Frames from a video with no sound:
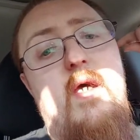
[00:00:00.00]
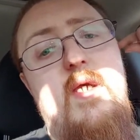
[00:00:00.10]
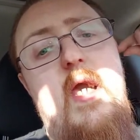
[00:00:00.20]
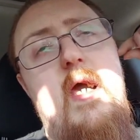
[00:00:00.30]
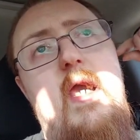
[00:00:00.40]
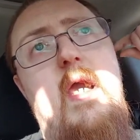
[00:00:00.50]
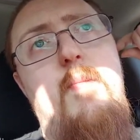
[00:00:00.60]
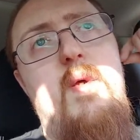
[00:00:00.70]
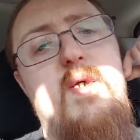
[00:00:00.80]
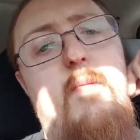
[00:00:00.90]
because he had
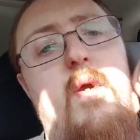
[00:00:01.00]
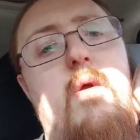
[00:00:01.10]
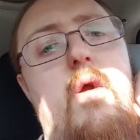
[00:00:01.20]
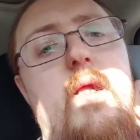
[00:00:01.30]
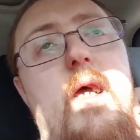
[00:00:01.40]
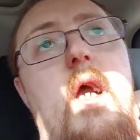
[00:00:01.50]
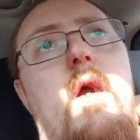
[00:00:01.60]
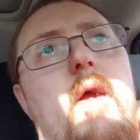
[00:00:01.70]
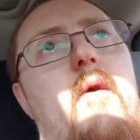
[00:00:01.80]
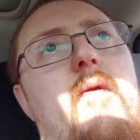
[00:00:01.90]
put his computer in there
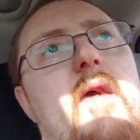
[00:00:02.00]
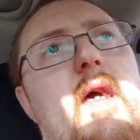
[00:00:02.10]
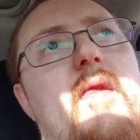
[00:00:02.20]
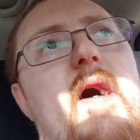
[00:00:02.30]
and everything like